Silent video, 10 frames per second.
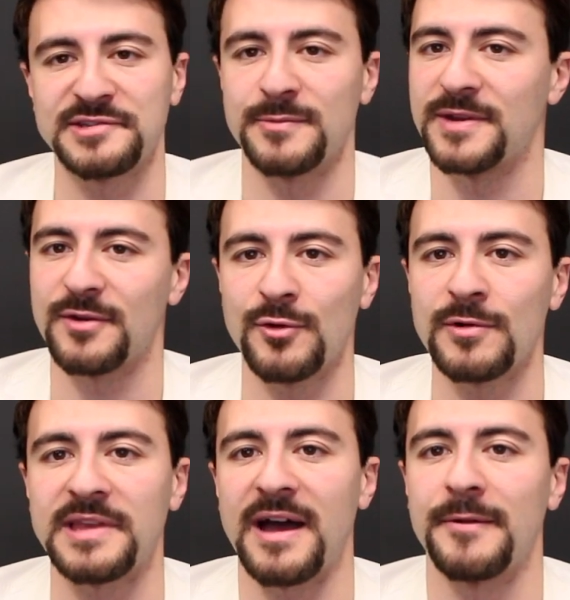swim in a
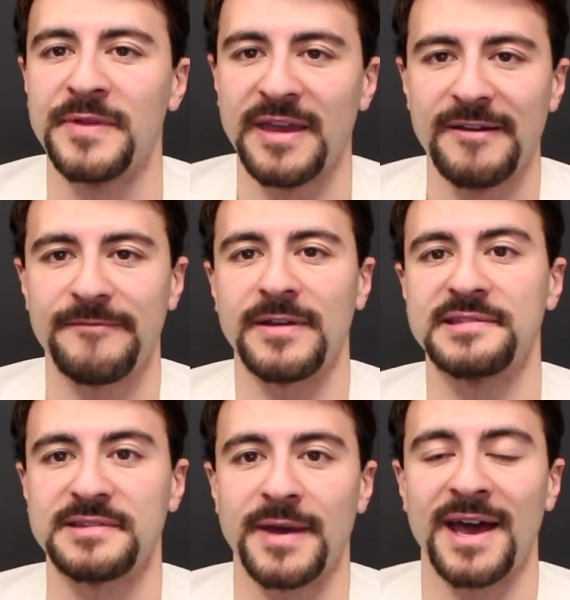cool down
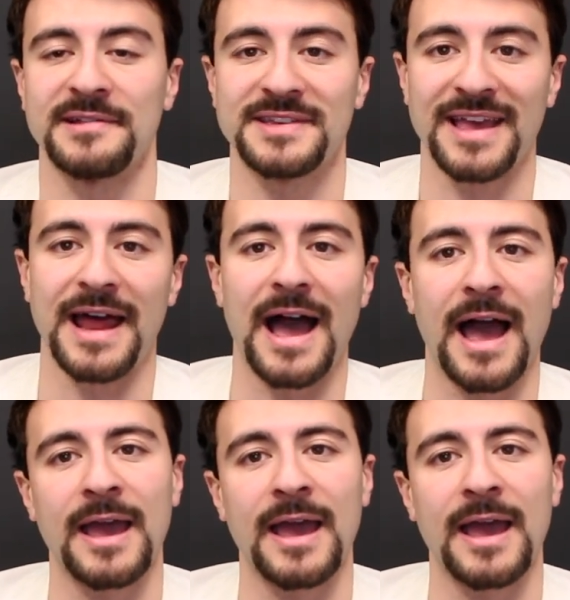fins and paddles? Again,